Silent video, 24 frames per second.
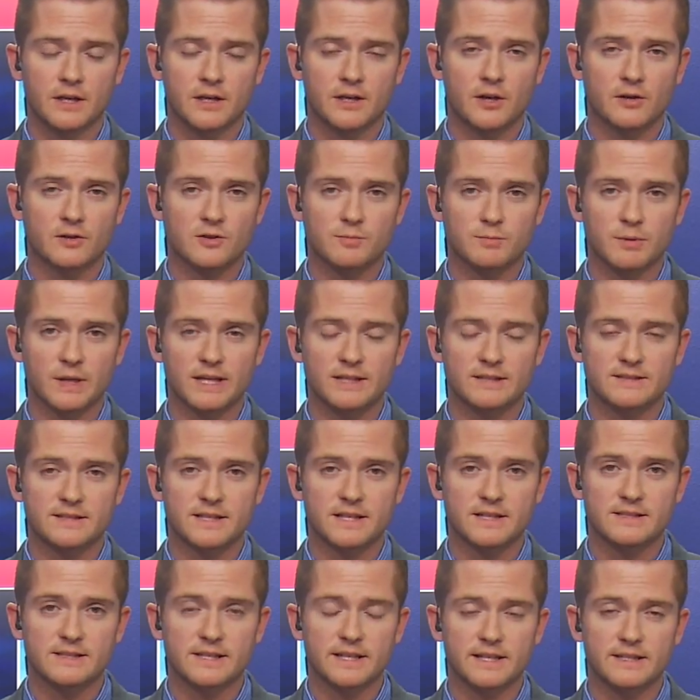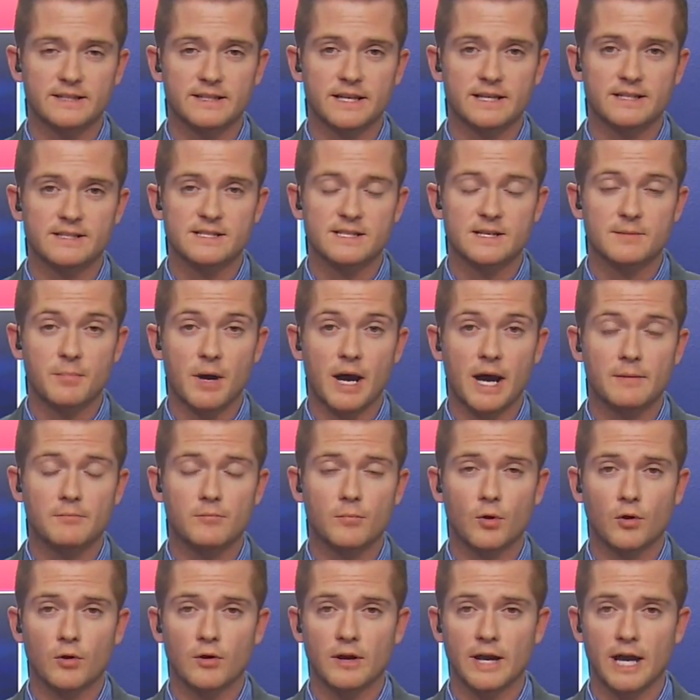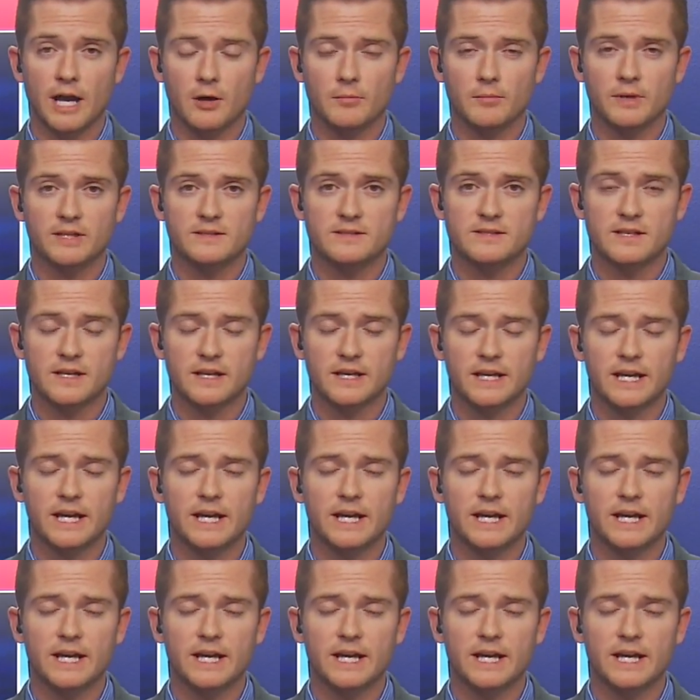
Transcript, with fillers: Coach Blake says he intends to buy more helmets